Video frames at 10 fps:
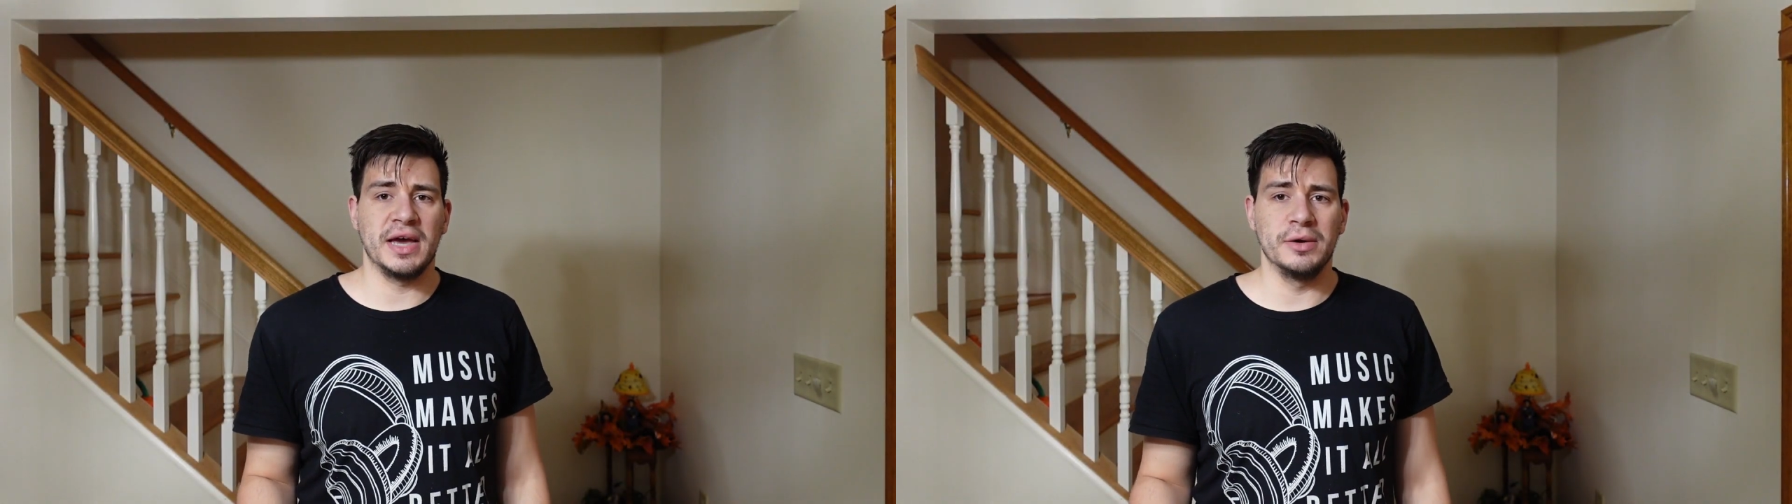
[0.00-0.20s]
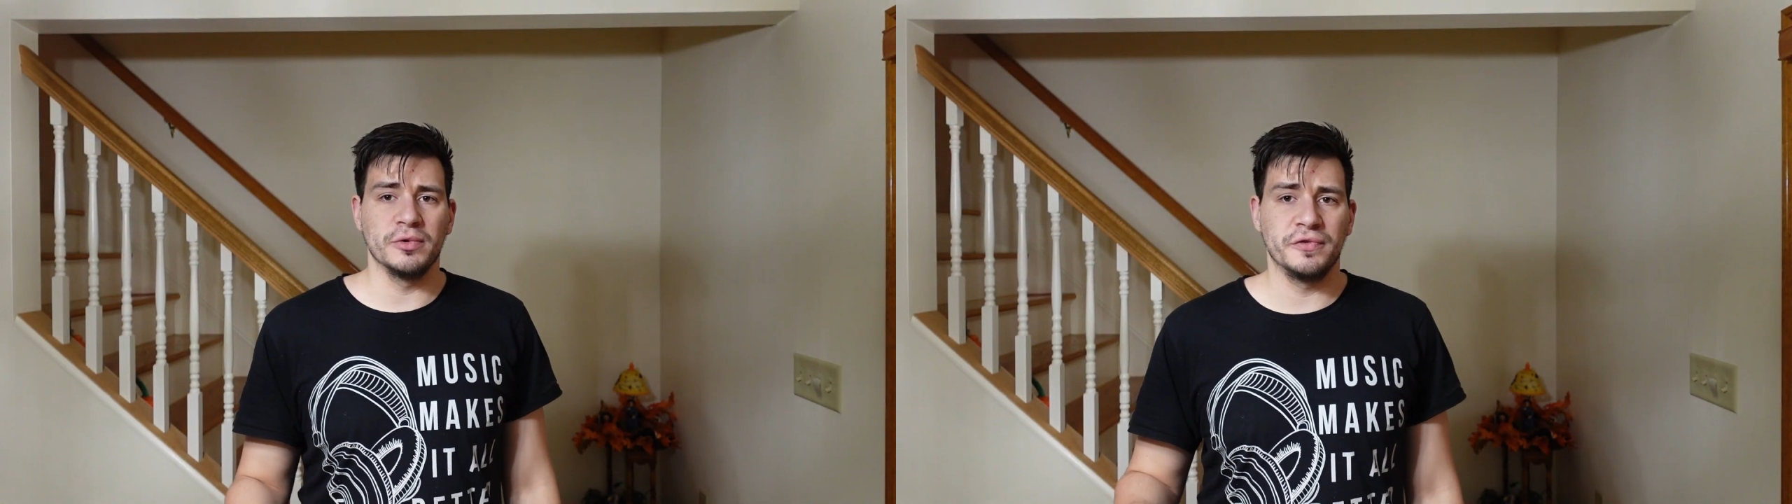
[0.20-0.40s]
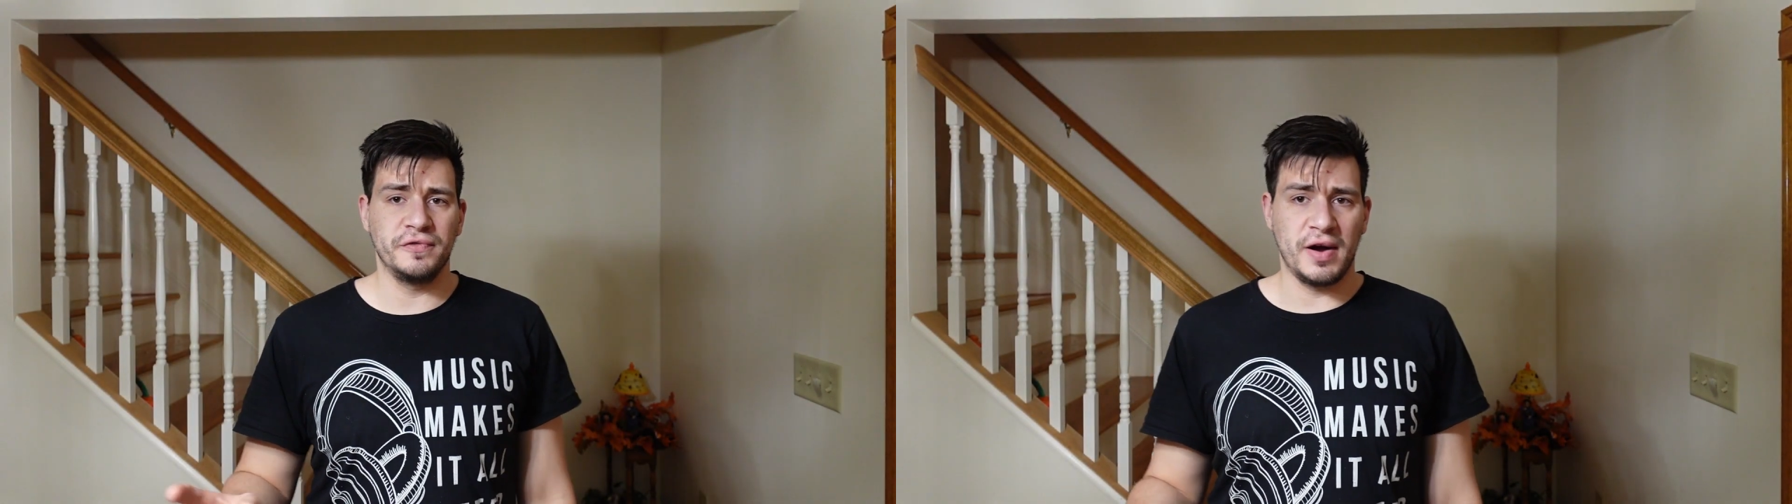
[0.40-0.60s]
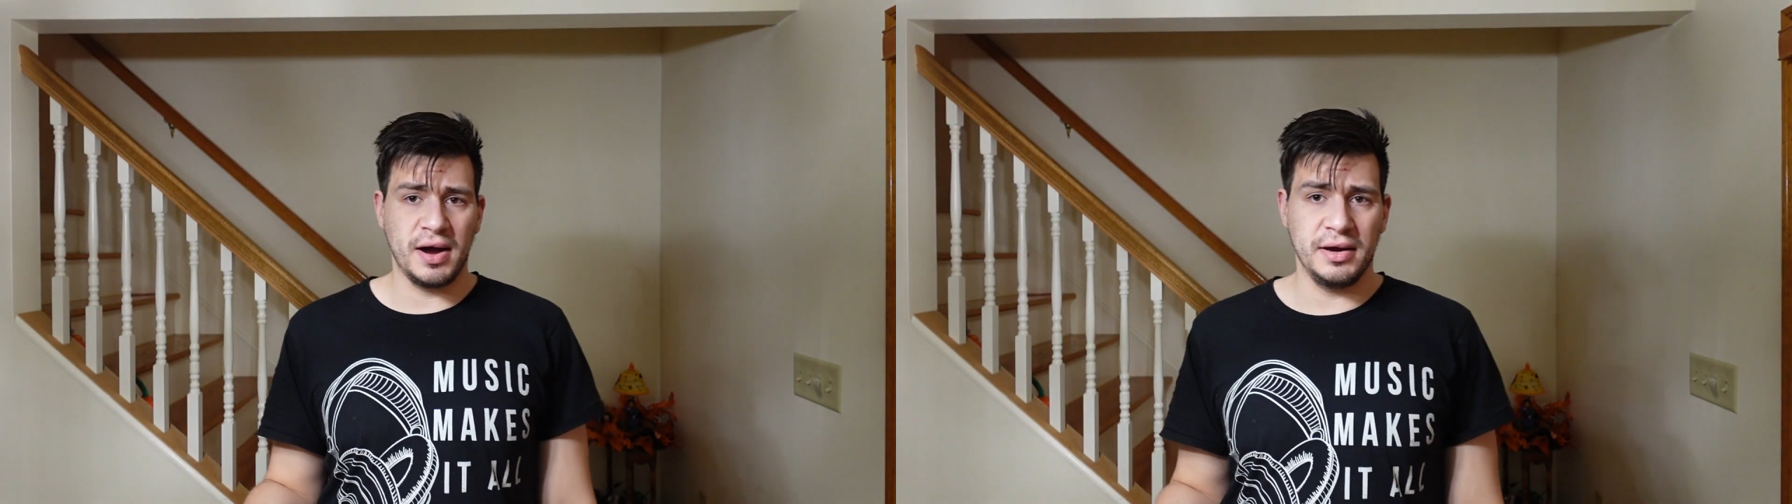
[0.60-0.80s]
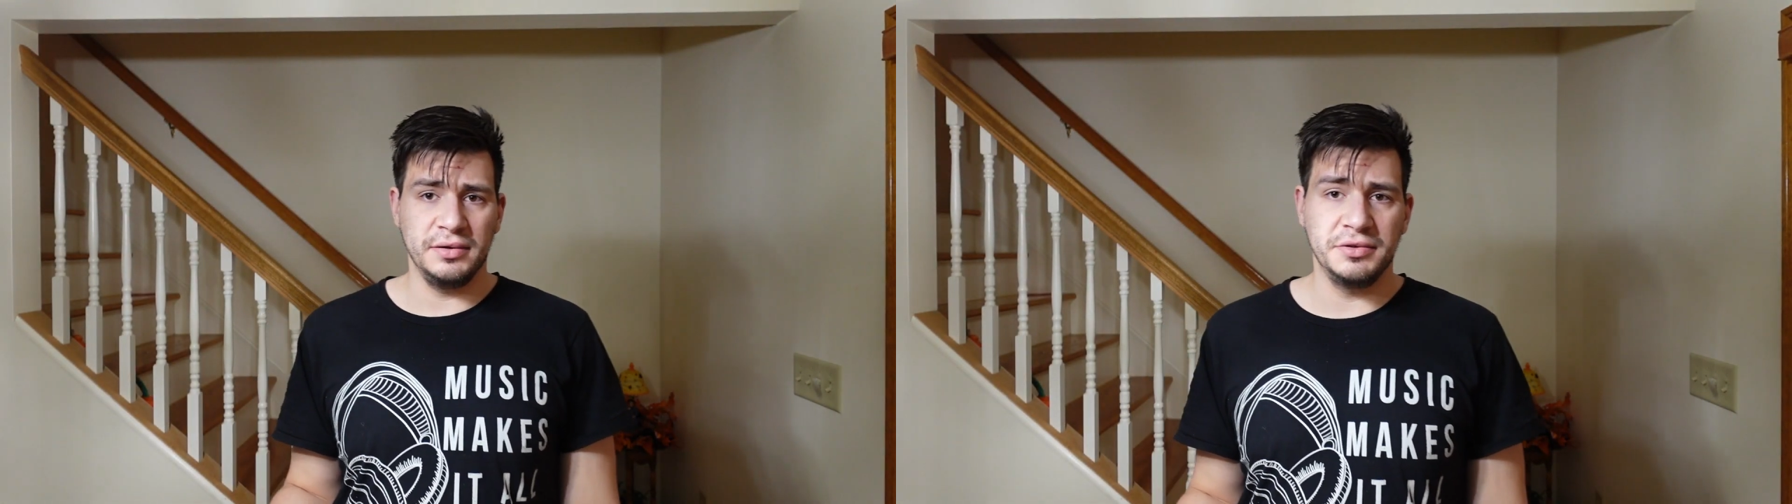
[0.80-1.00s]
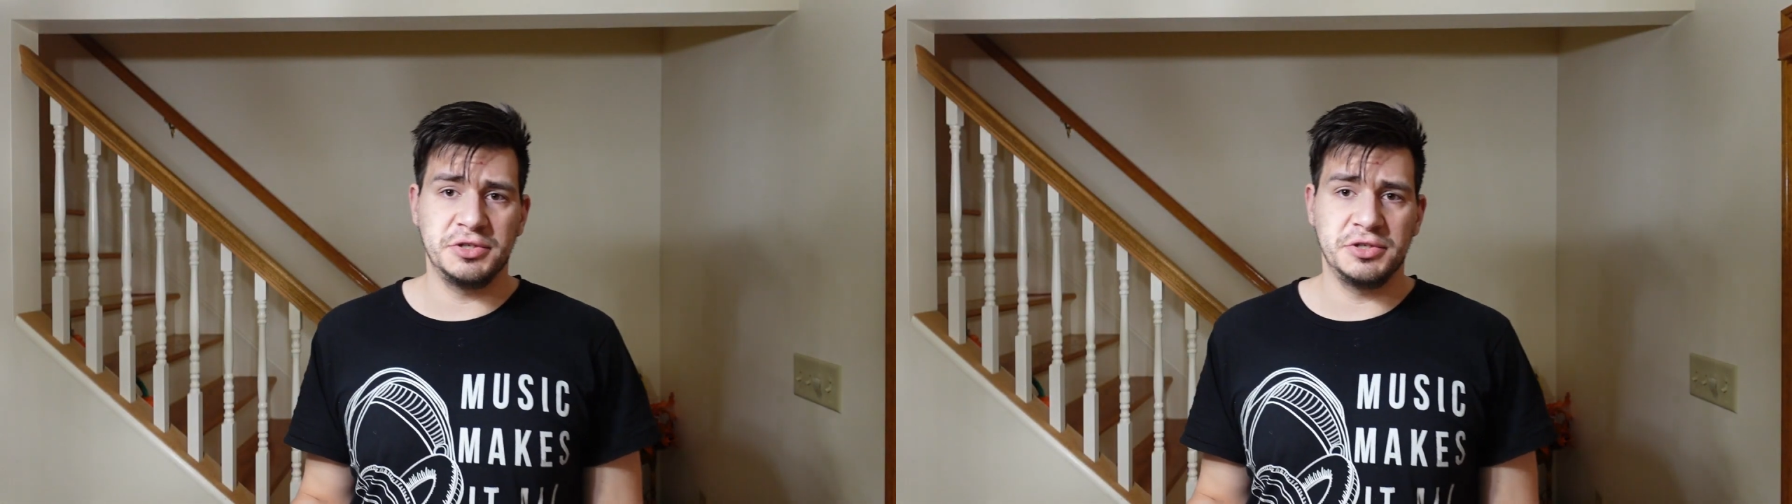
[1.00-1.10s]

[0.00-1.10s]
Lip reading: and refined,